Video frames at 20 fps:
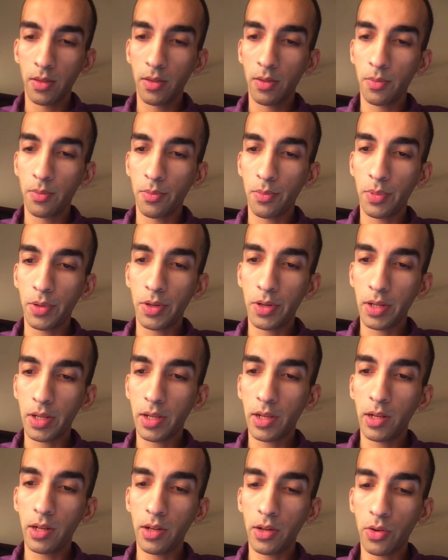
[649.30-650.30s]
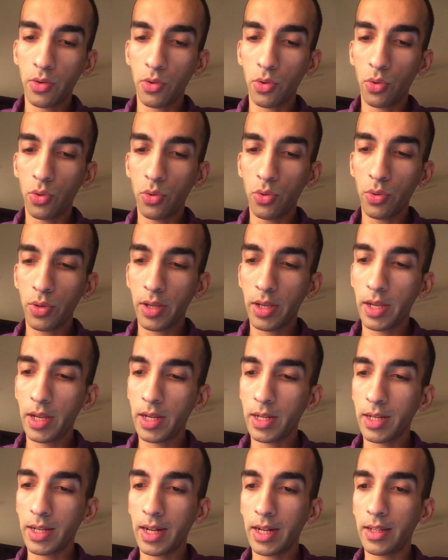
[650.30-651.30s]
particular row
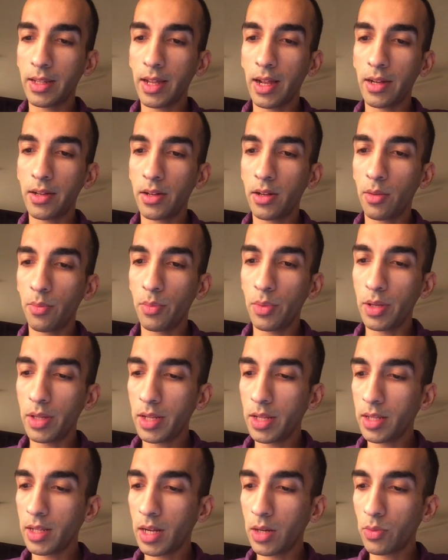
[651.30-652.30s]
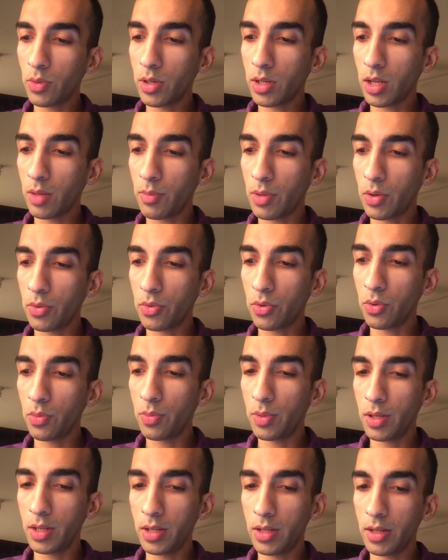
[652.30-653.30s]
and get that number, and that will come out to
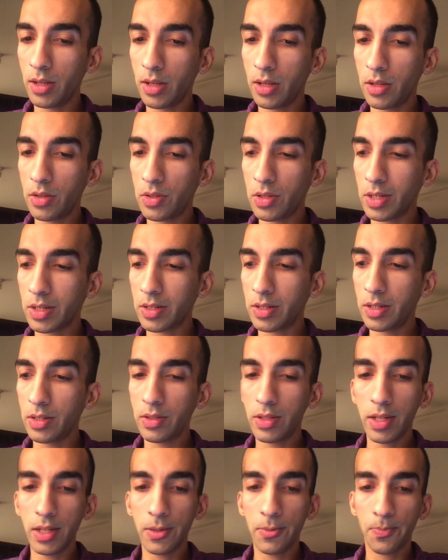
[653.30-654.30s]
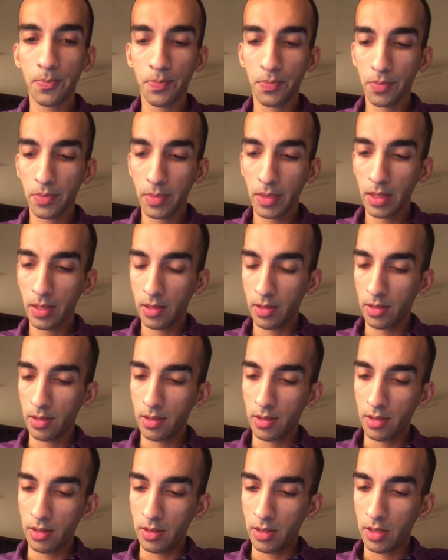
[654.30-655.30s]
be 63.
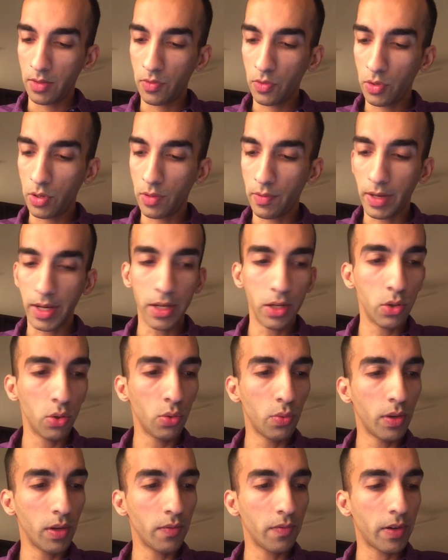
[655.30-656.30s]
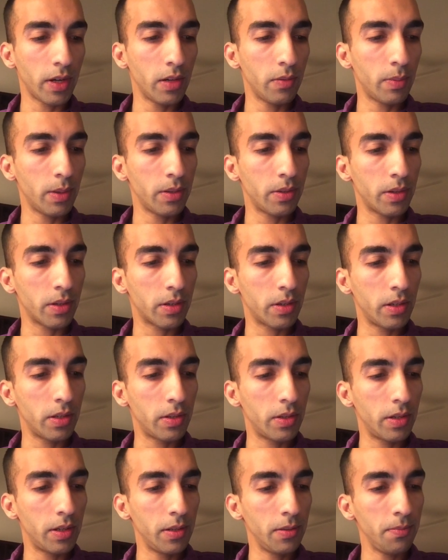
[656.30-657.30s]
If you divide 215 by
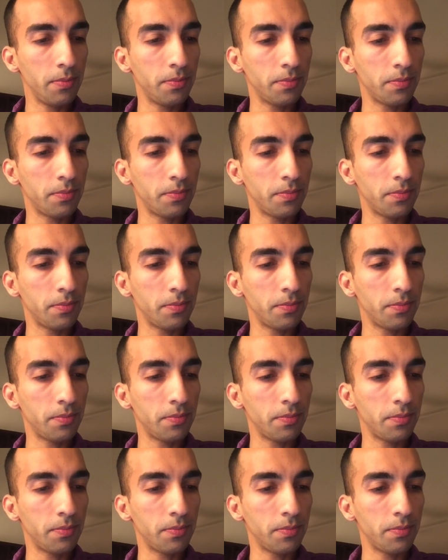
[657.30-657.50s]
63,